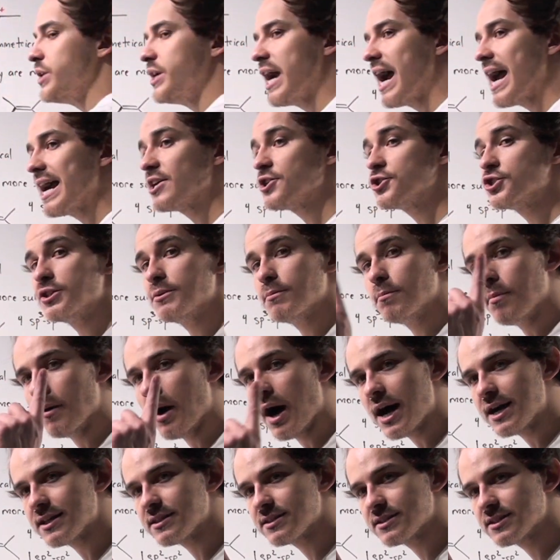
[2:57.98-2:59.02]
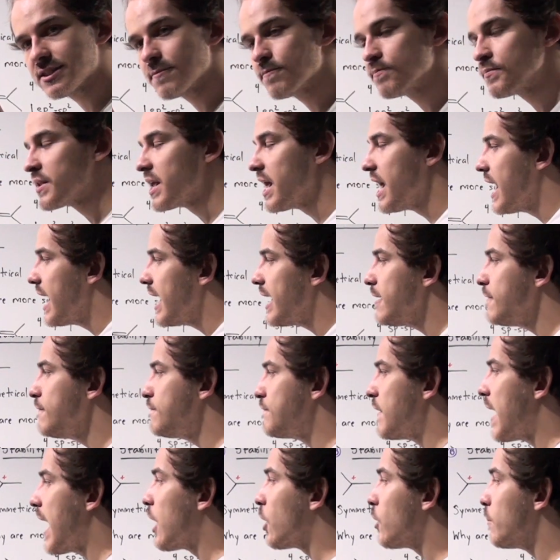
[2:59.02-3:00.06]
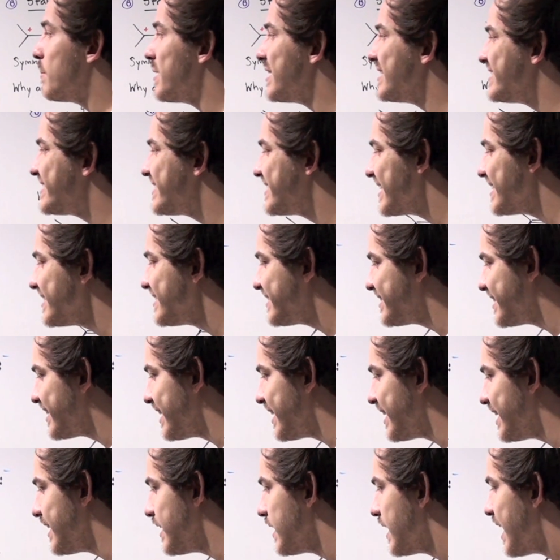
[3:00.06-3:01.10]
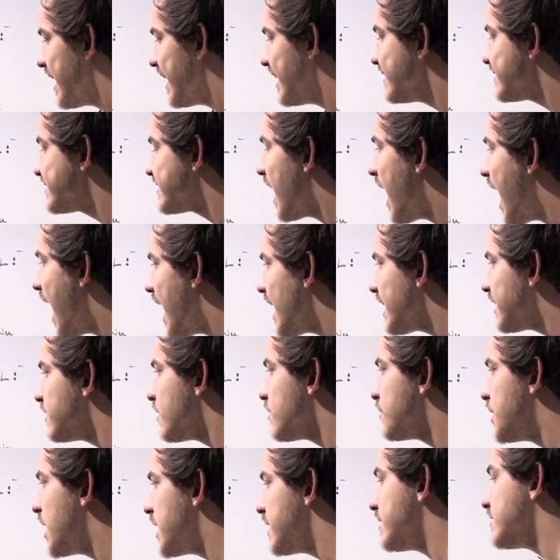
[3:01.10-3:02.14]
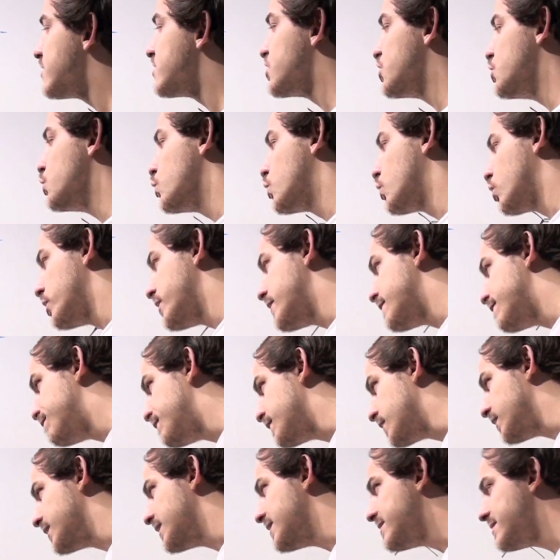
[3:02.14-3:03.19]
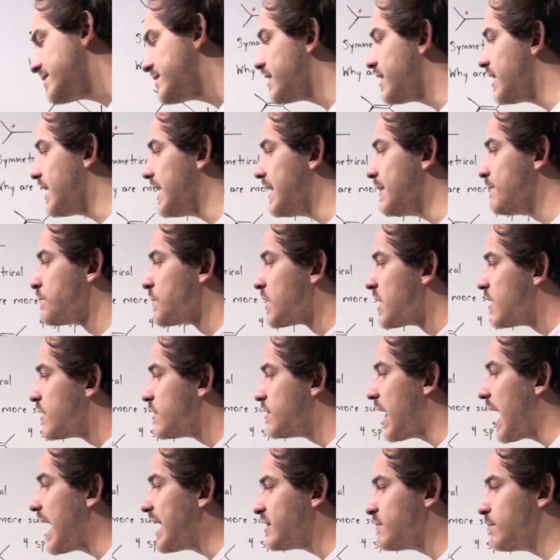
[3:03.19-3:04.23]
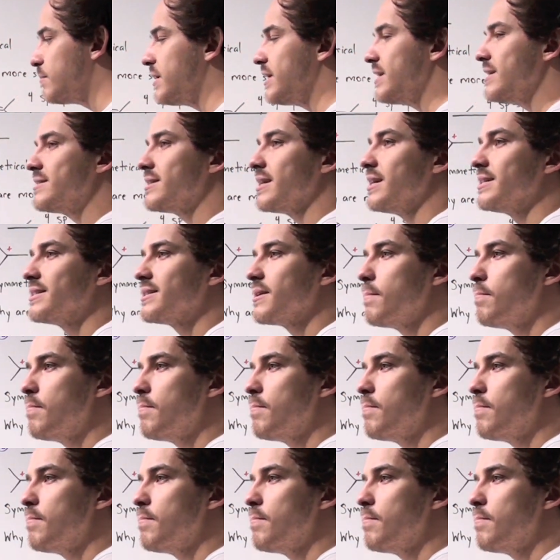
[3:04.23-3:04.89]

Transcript: reaction. But if our basicity is higher than its nucleophilicity, that means it's